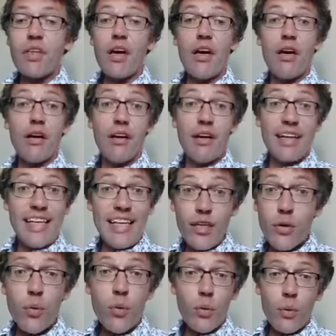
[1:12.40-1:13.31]
uh, an
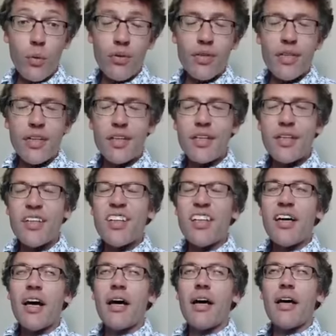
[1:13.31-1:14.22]
equel.
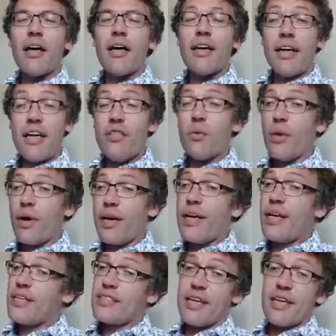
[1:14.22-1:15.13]
Uh, either
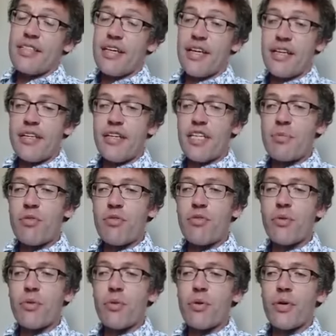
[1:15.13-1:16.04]
way, it's set 10 years
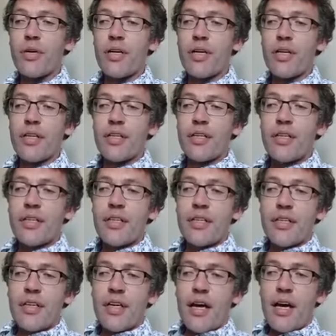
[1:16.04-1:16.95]
before.
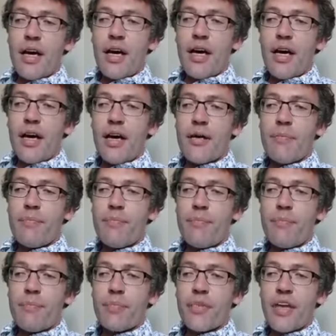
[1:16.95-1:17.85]

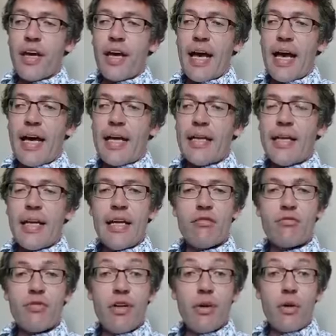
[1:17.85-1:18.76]
Um, and
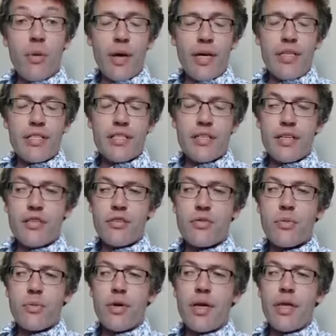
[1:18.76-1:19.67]
it reacquaints
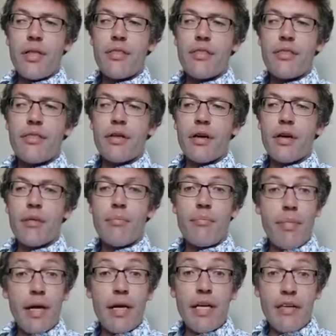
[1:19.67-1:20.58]
us with uh,
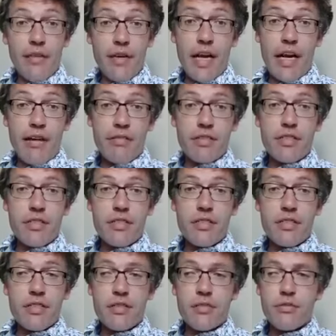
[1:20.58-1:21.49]
many of the
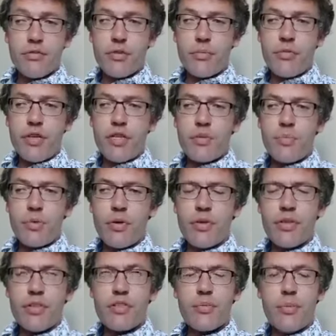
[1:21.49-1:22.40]
characters from these
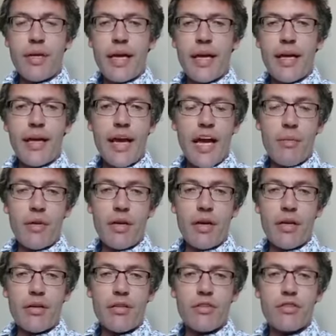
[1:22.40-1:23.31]
books. We get
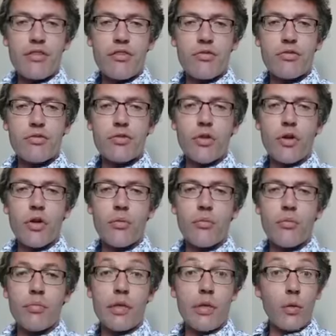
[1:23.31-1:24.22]
cameos
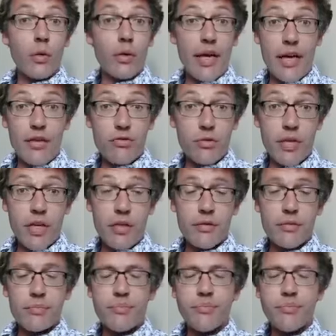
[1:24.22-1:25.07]
from Lord Asriel,